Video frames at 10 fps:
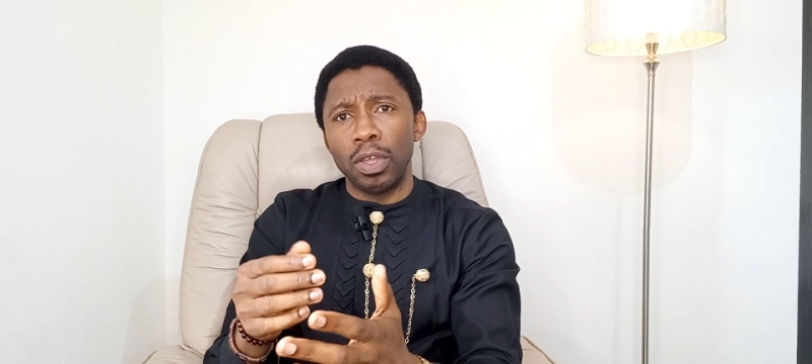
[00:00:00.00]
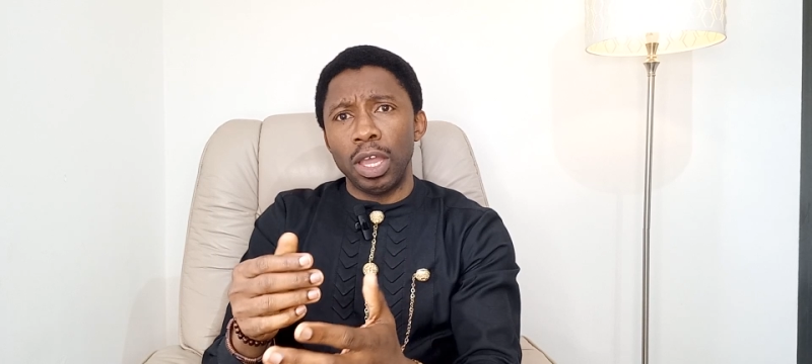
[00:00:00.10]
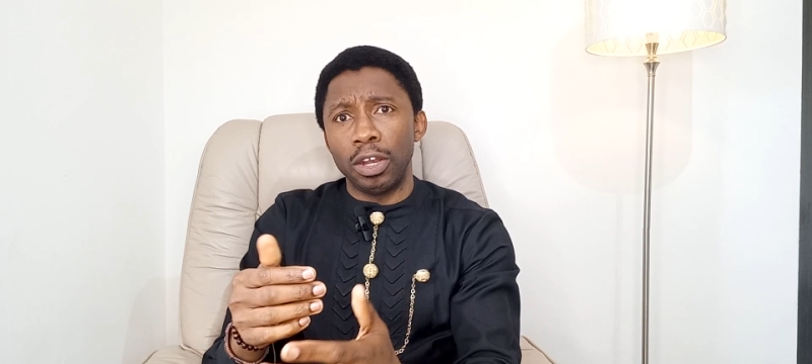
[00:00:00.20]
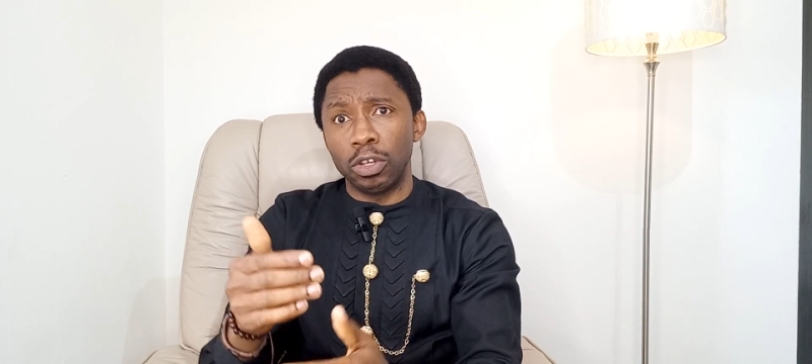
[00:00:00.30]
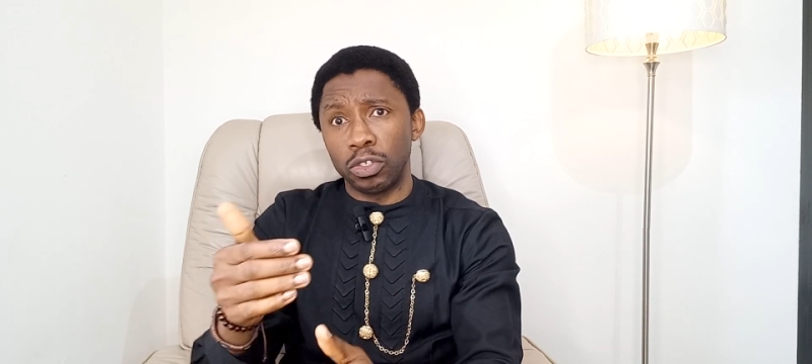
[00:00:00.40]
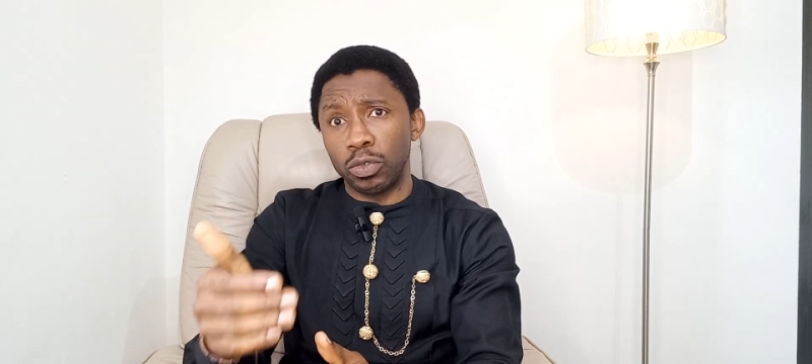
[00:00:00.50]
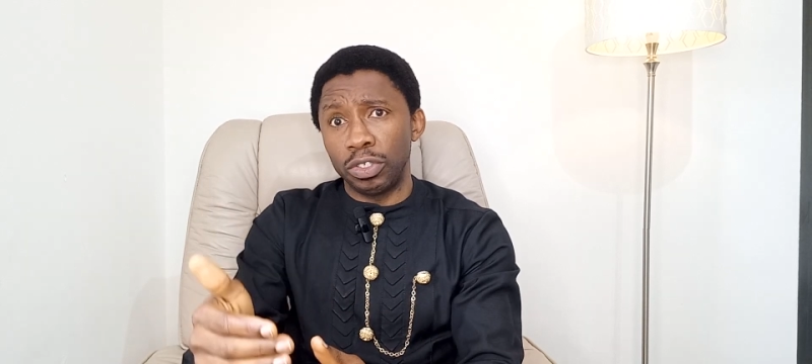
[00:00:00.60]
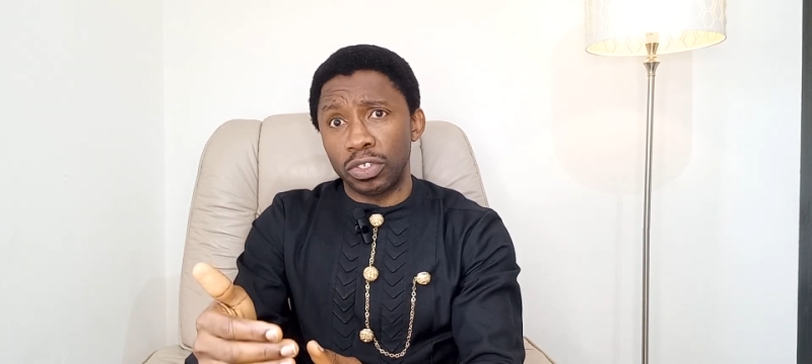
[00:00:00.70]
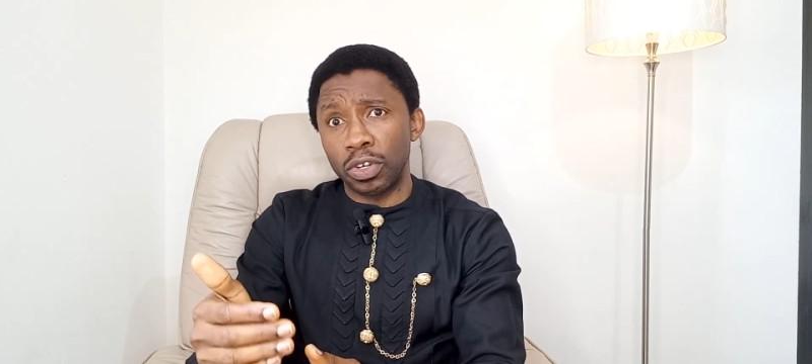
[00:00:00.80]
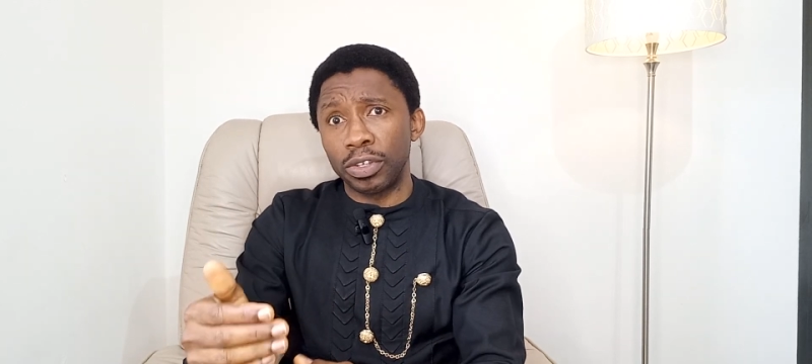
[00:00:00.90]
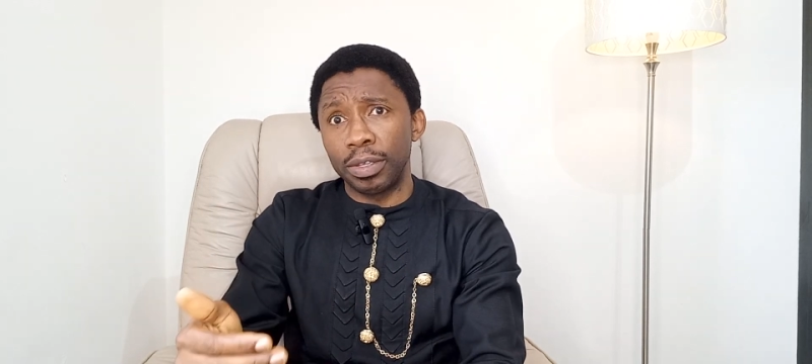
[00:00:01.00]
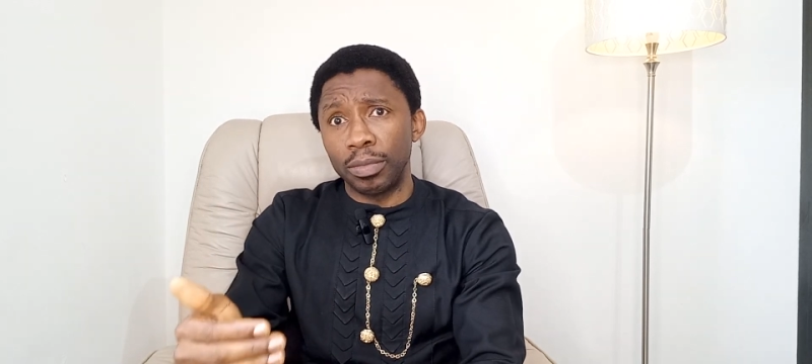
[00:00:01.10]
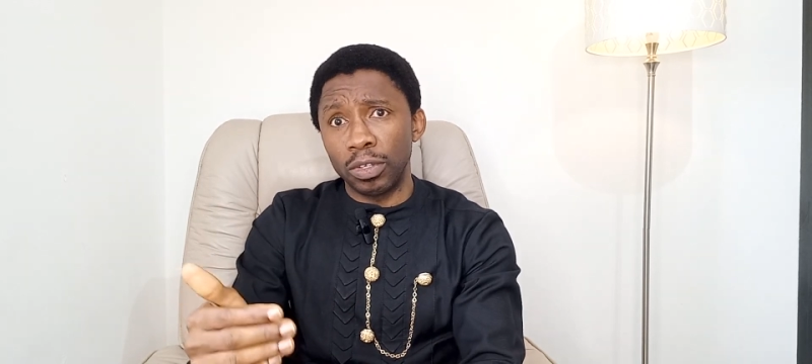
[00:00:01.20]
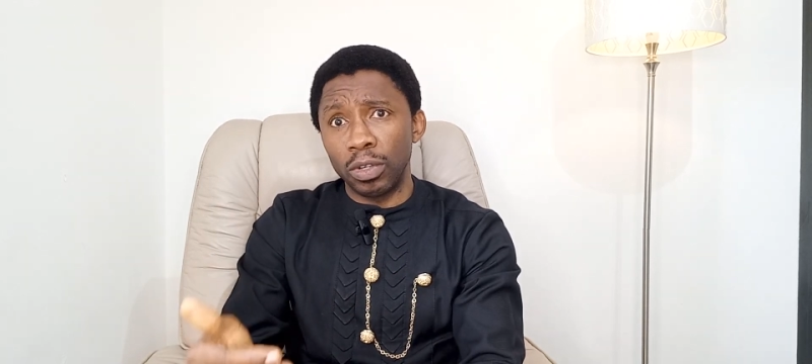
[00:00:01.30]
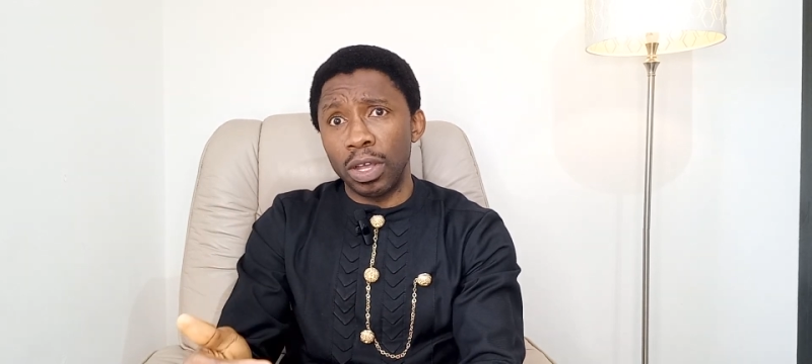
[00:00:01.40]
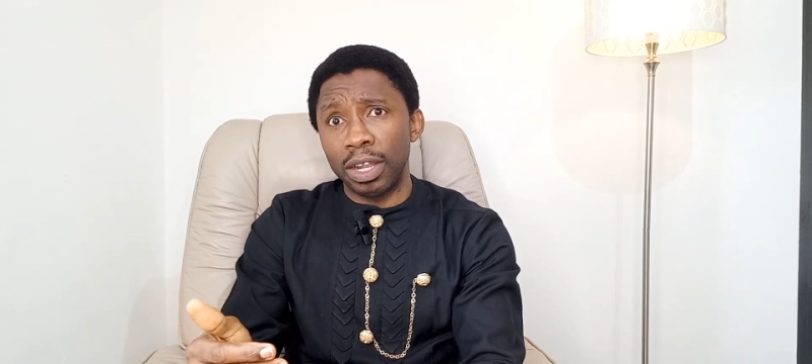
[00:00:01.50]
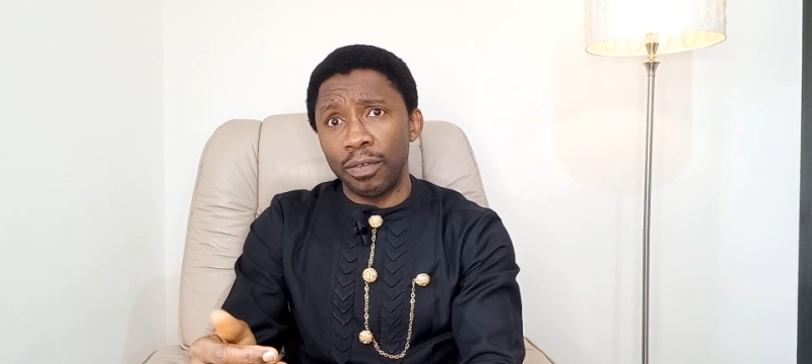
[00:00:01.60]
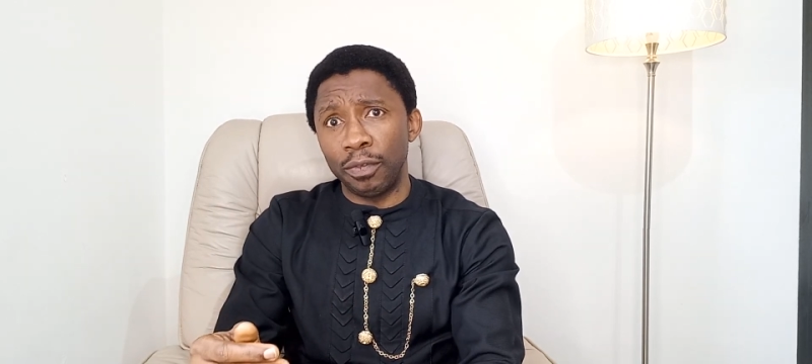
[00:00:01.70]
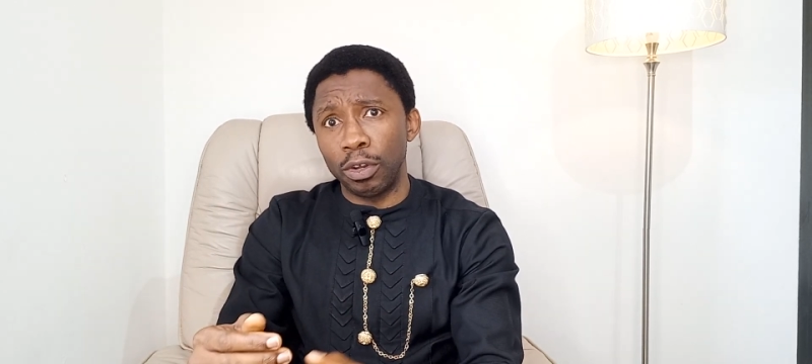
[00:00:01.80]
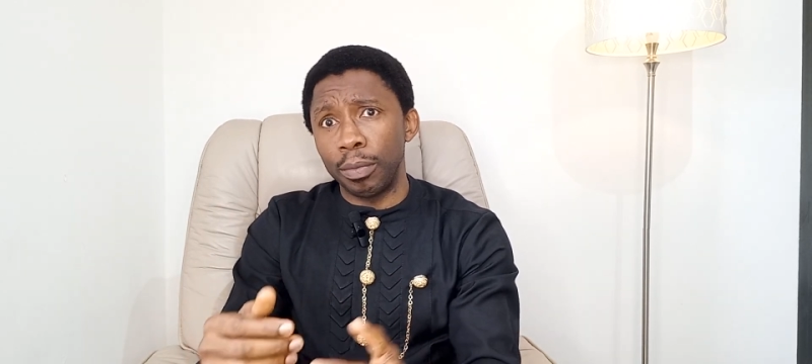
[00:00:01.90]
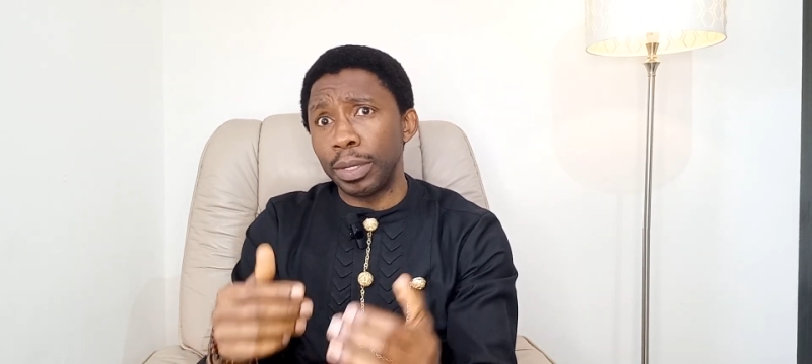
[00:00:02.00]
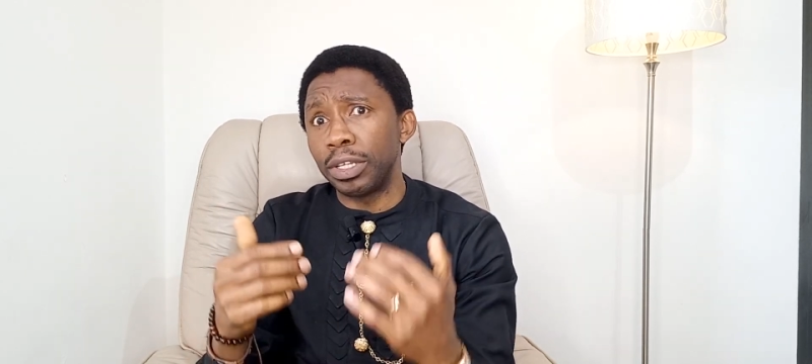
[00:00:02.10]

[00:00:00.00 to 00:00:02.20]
and also instruct him to lower the volume.